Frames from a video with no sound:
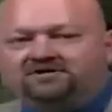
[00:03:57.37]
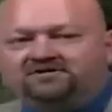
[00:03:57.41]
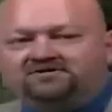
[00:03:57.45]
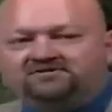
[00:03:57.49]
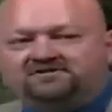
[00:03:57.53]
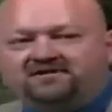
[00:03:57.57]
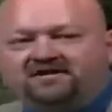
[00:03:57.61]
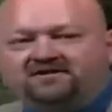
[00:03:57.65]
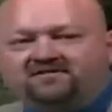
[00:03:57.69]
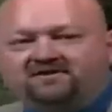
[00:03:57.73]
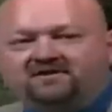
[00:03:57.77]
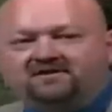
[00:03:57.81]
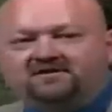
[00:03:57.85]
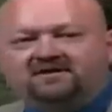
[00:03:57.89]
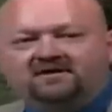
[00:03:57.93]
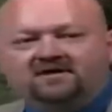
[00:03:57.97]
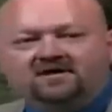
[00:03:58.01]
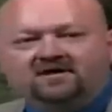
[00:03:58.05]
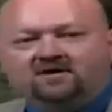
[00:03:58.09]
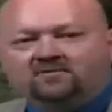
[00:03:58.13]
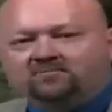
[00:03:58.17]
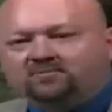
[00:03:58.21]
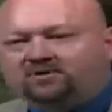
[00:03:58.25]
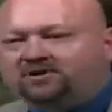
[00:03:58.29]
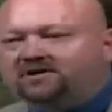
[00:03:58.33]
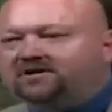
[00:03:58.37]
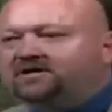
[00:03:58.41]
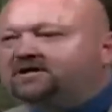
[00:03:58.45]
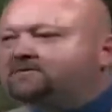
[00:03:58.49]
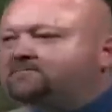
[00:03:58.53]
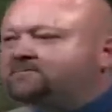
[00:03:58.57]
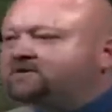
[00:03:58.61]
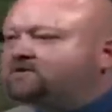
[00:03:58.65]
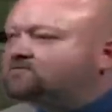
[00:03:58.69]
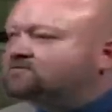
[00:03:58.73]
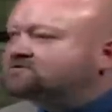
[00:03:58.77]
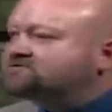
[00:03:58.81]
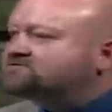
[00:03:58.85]
it said that
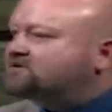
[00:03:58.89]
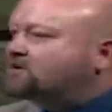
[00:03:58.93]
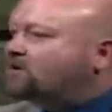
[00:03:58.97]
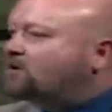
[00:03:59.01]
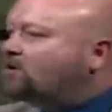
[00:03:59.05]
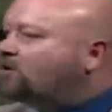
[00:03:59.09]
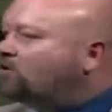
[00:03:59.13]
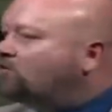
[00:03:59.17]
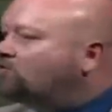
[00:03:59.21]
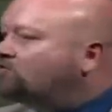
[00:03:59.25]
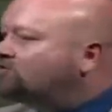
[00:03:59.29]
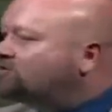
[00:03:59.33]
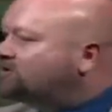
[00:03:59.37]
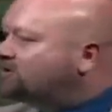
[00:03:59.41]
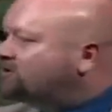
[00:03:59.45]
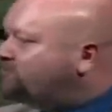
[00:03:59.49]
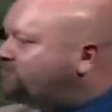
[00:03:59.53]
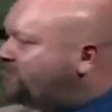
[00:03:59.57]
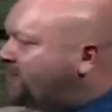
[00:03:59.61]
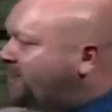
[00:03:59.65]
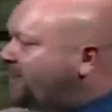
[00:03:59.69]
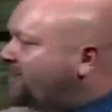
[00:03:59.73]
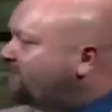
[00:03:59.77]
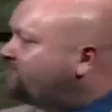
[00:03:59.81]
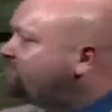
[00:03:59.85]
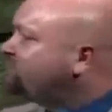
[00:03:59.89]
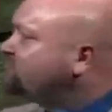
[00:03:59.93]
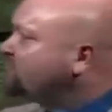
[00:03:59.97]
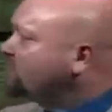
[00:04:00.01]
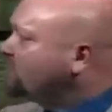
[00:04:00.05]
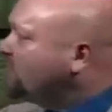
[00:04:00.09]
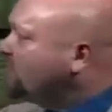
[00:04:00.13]
polygamy was the only path to